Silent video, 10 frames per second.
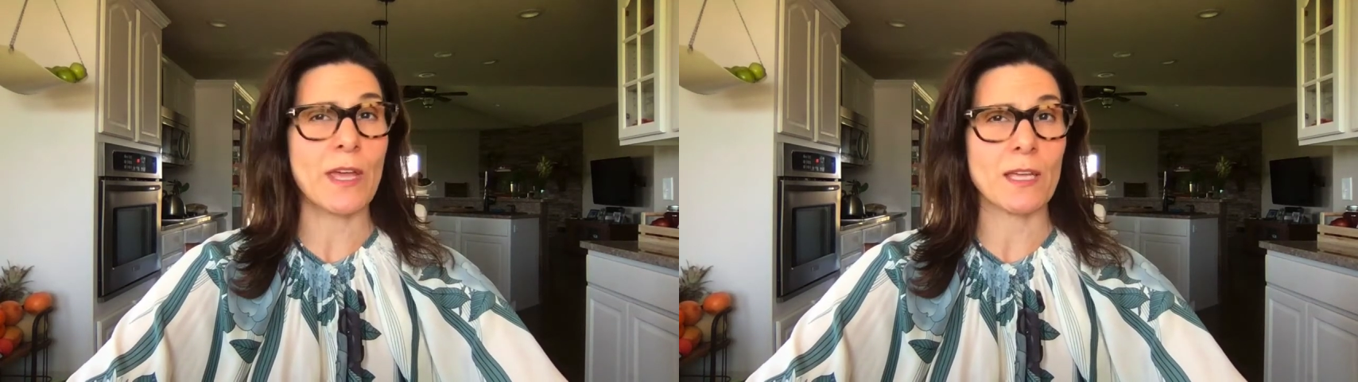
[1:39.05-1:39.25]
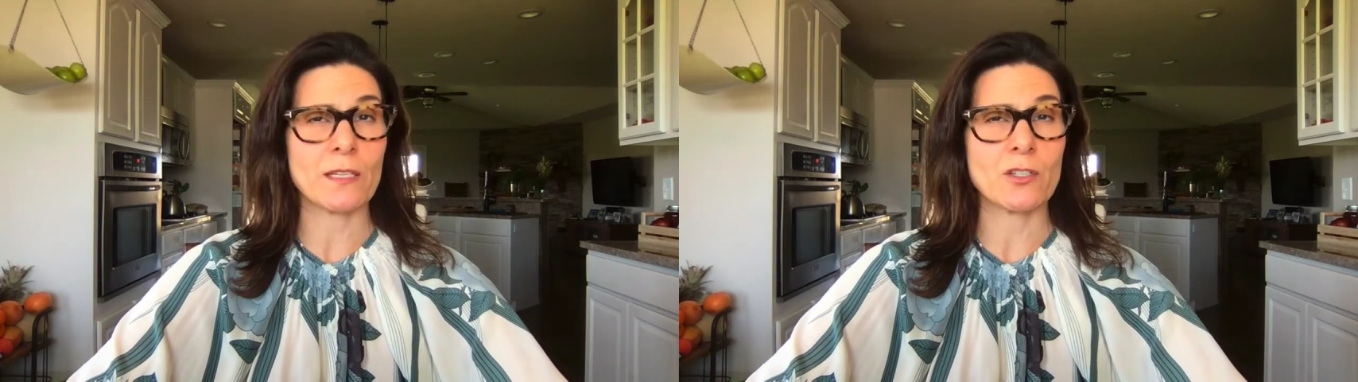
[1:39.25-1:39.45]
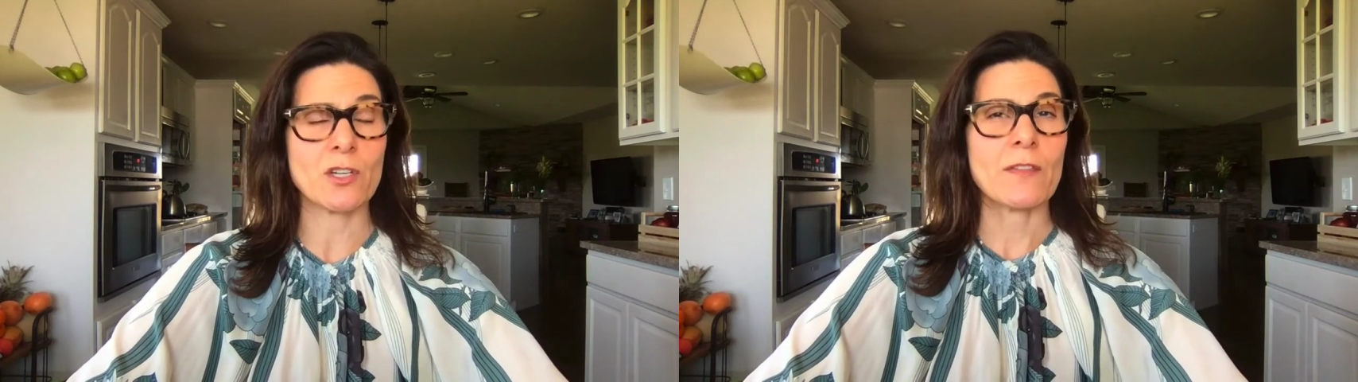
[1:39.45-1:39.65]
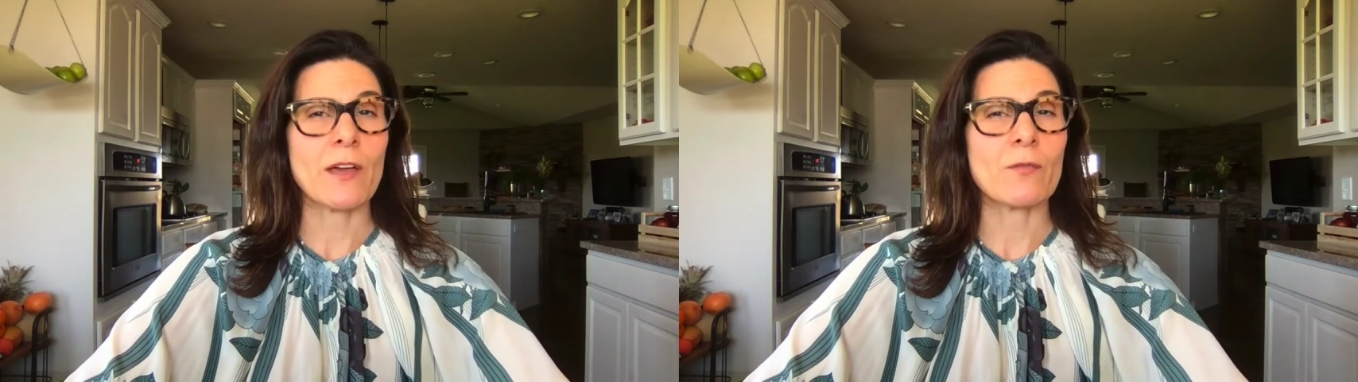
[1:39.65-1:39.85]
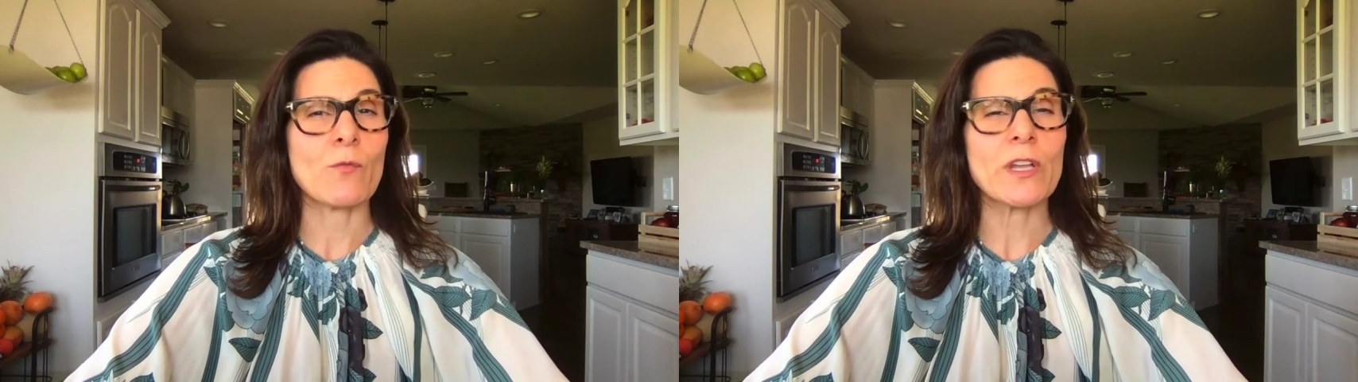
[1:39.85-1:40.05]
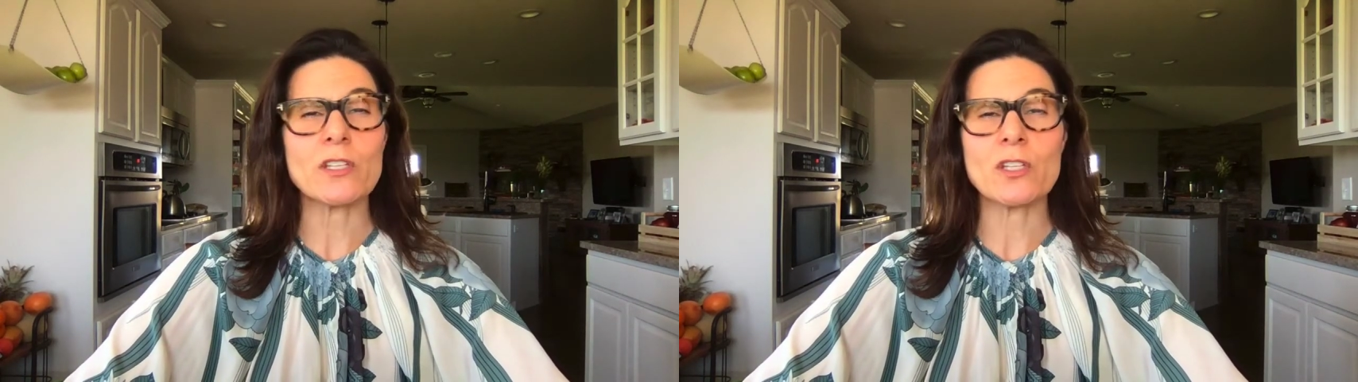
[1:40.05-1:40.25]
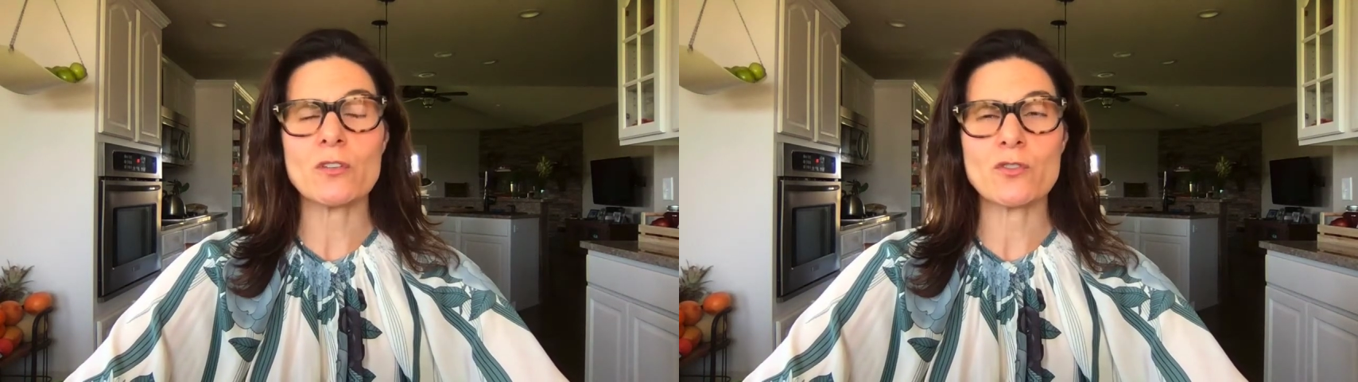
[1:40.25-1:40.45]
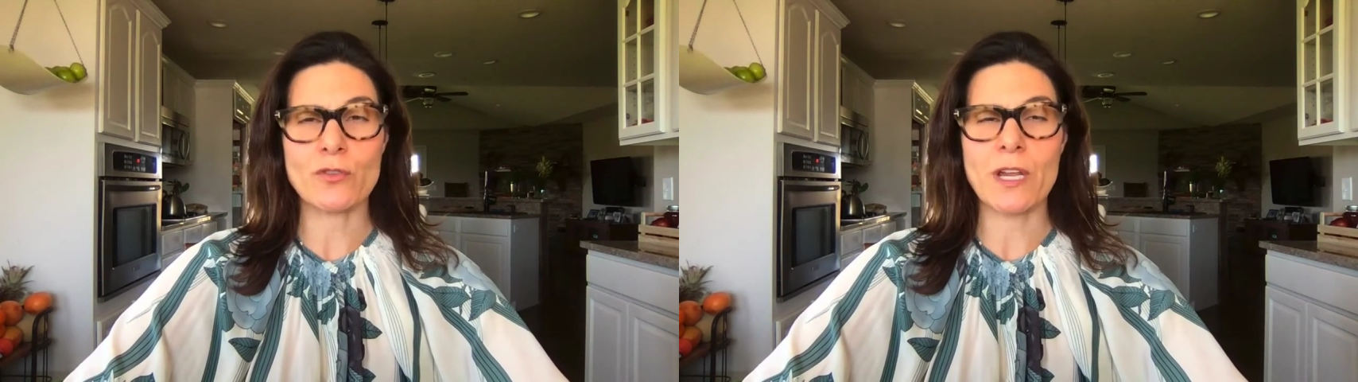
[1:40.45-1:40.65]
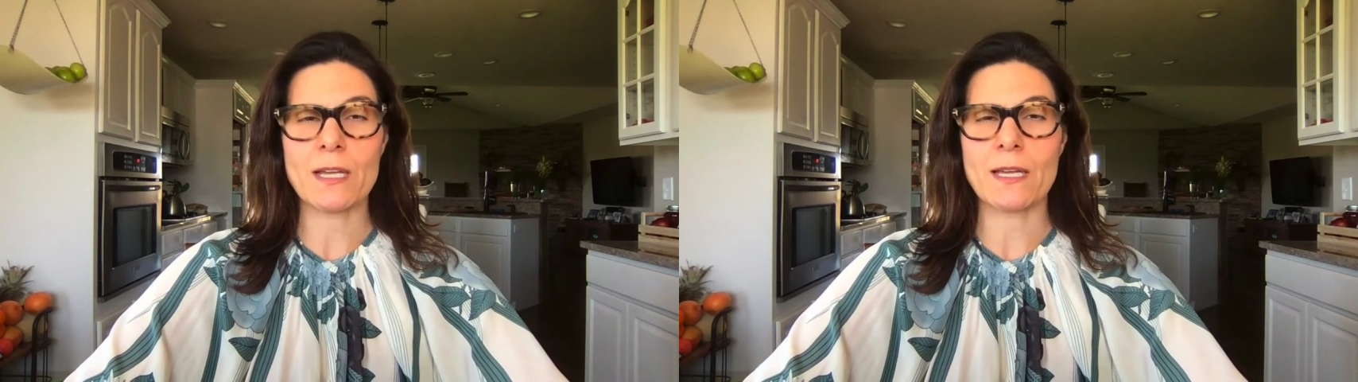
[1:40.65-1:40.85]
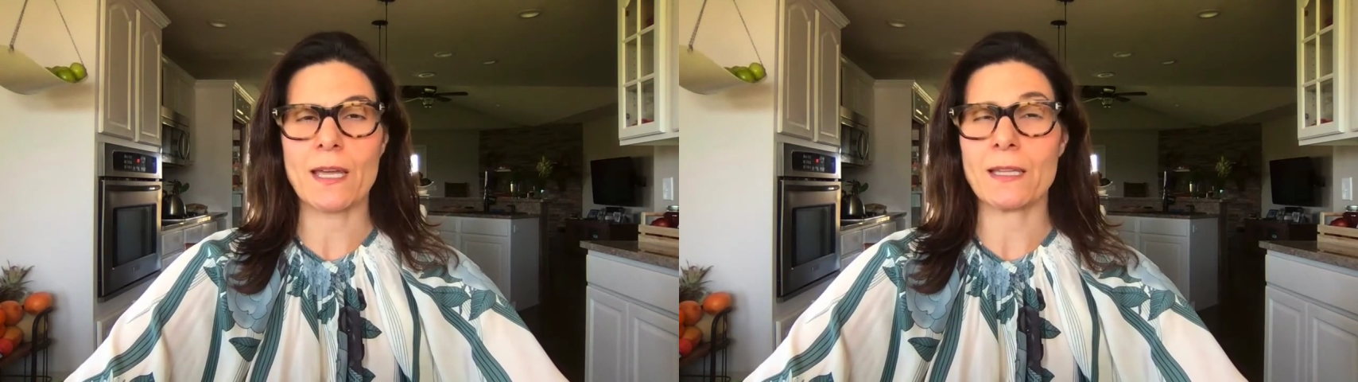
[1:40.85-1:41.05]
age that when you
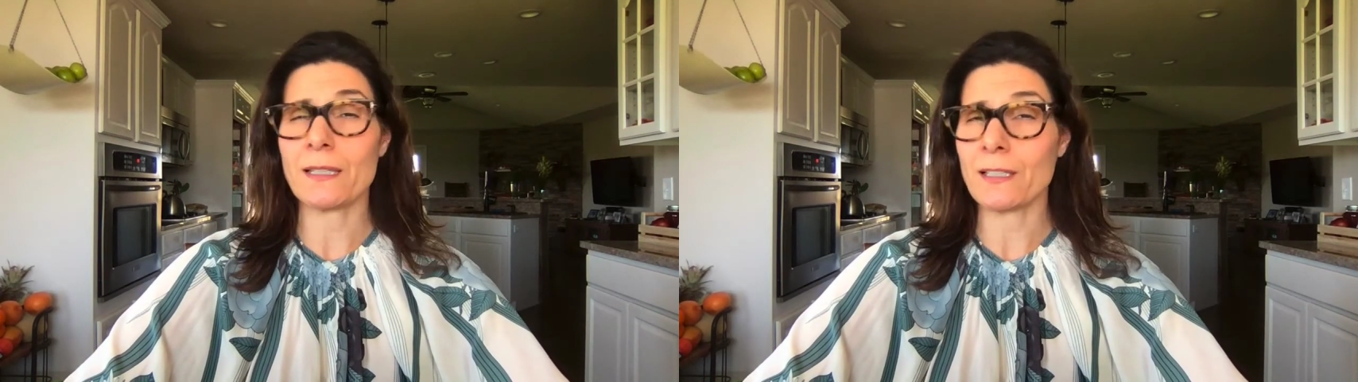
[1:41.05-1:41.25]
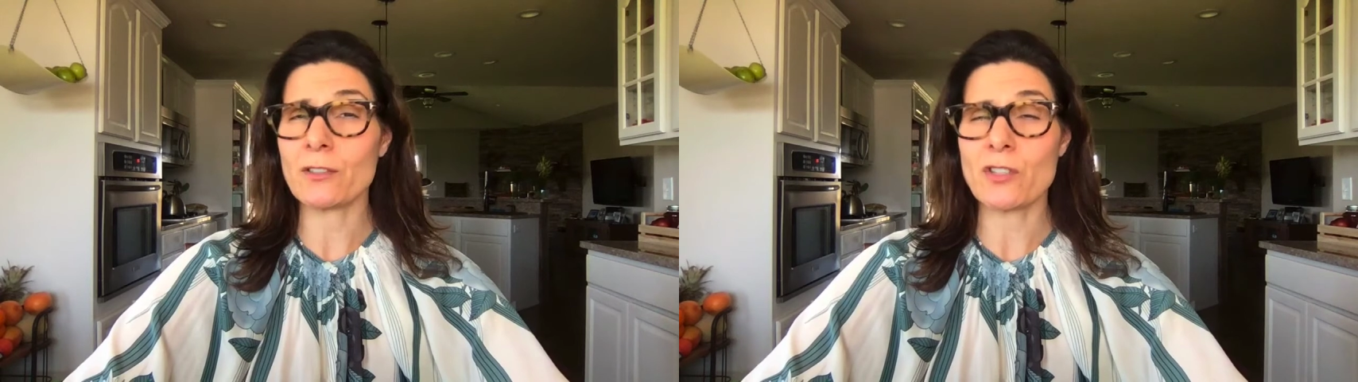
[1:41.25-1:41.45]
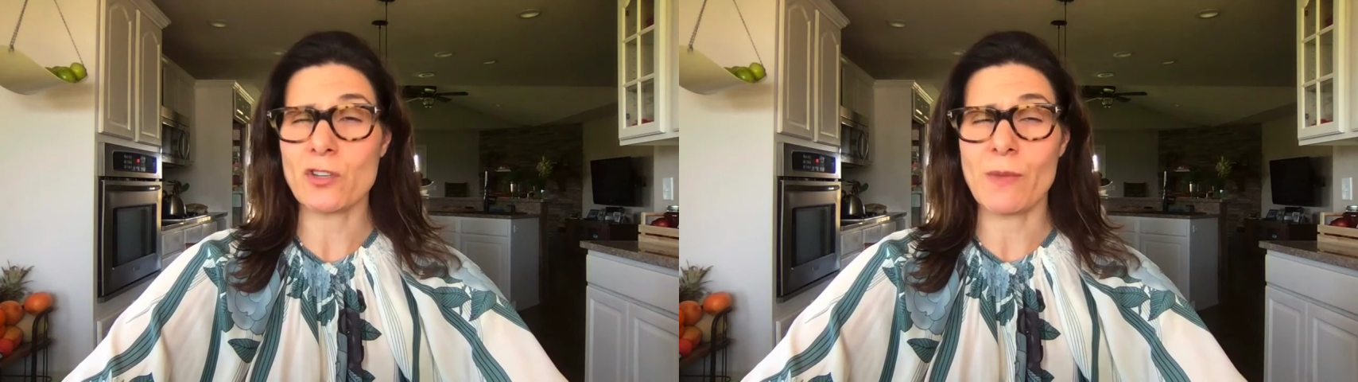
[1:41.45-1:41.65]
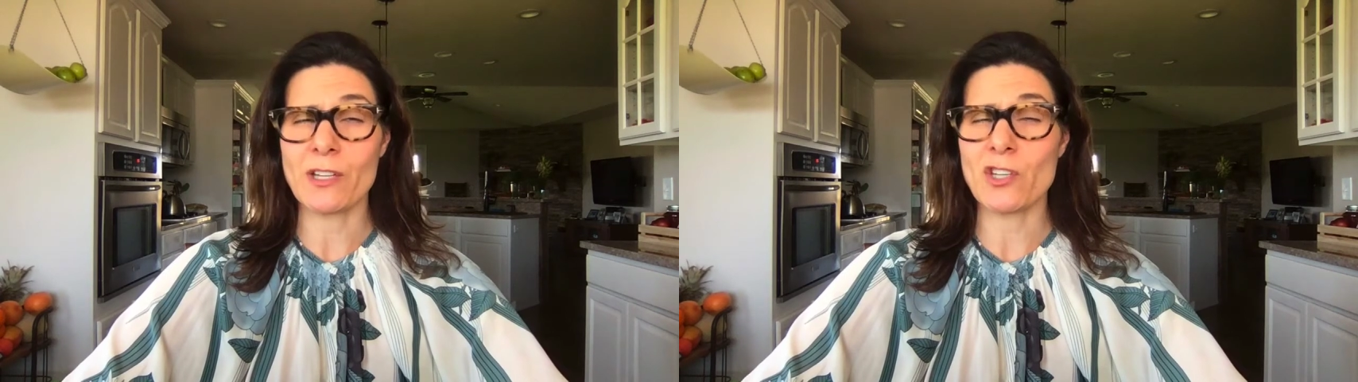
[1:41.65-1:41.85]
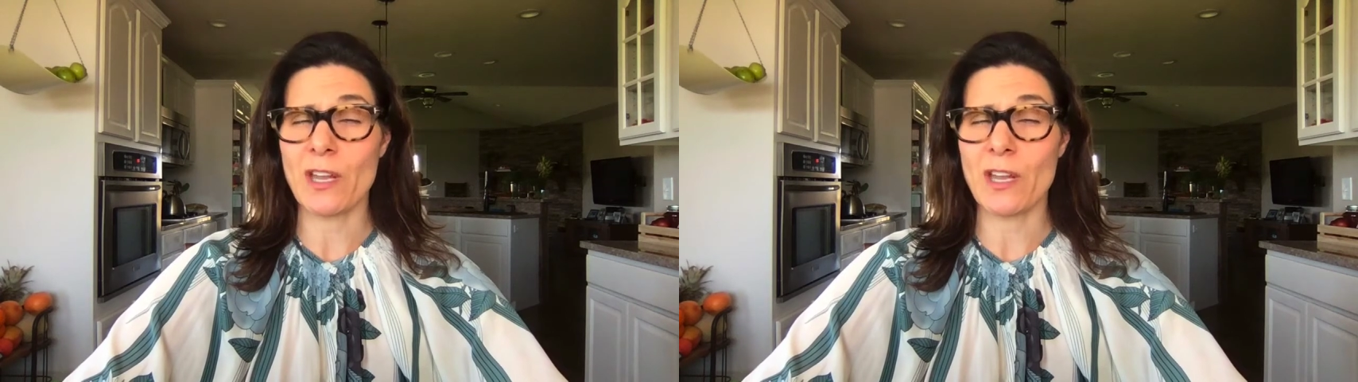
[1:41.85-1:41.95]
drink a little too much,